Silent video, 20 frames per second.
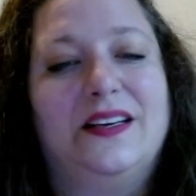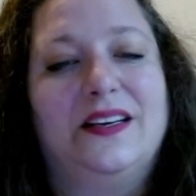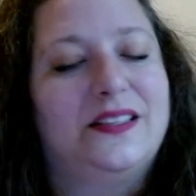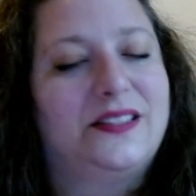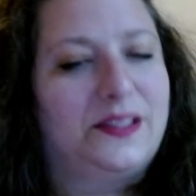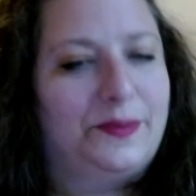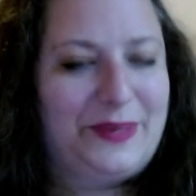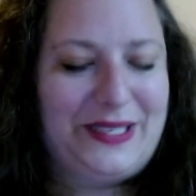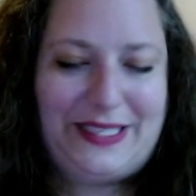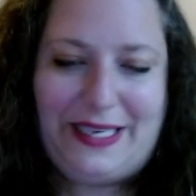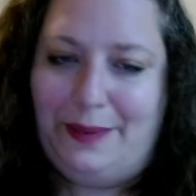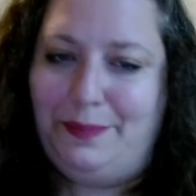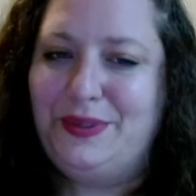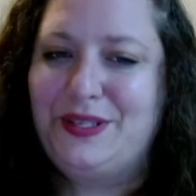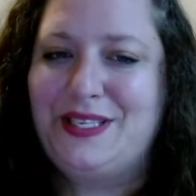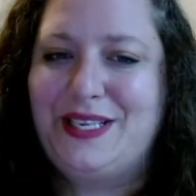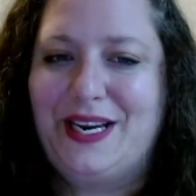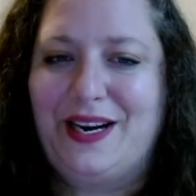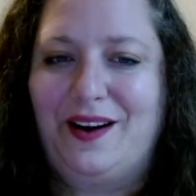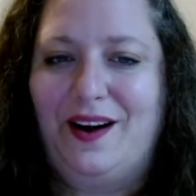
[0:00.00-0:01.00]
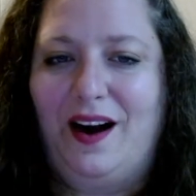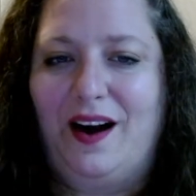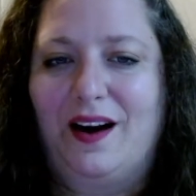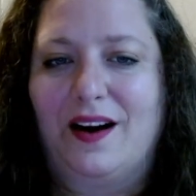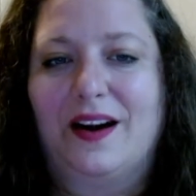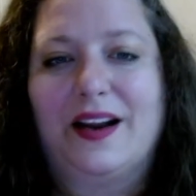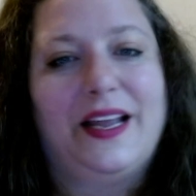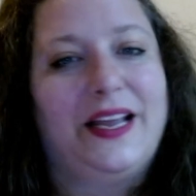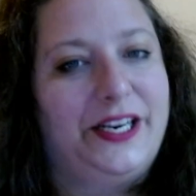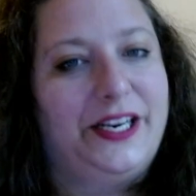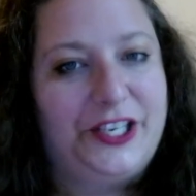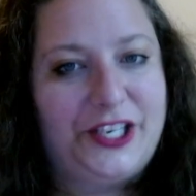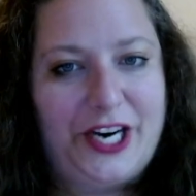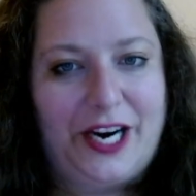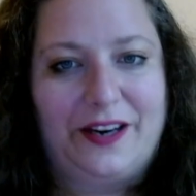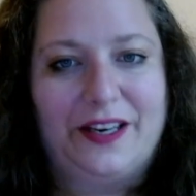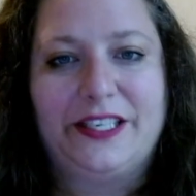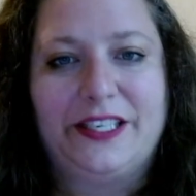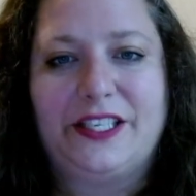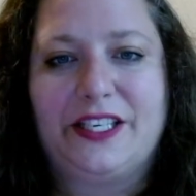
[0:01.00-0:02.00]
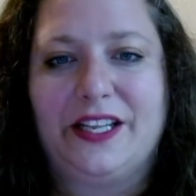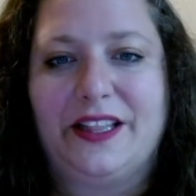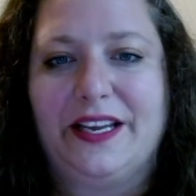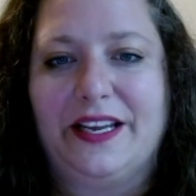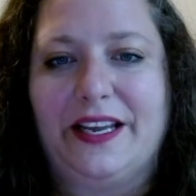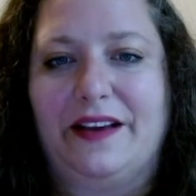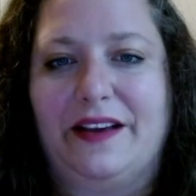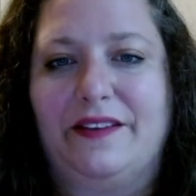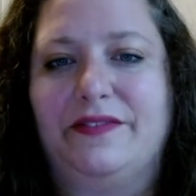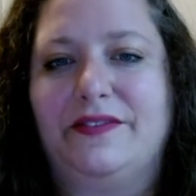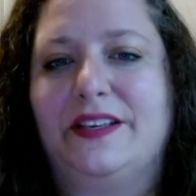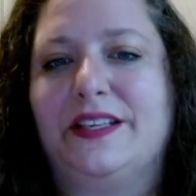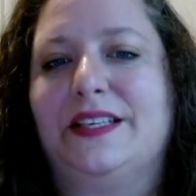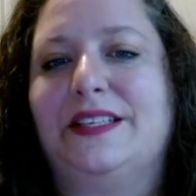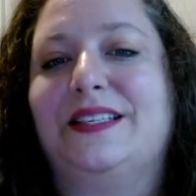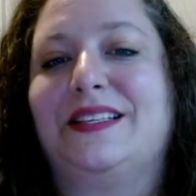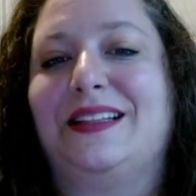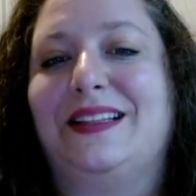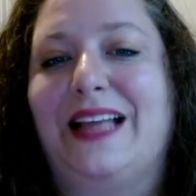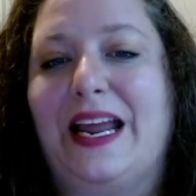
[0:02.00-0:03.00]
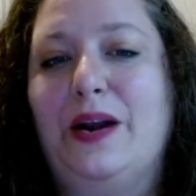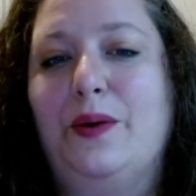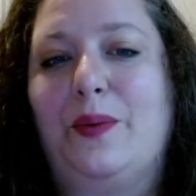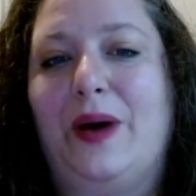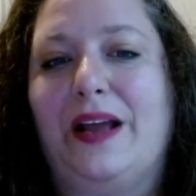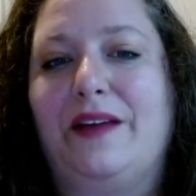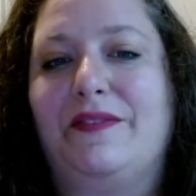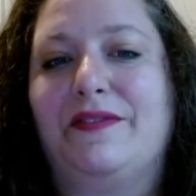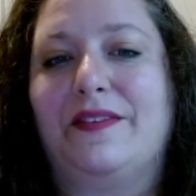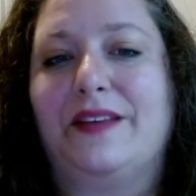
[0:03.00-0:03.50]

Some examples here are: he cherished the gift his late wife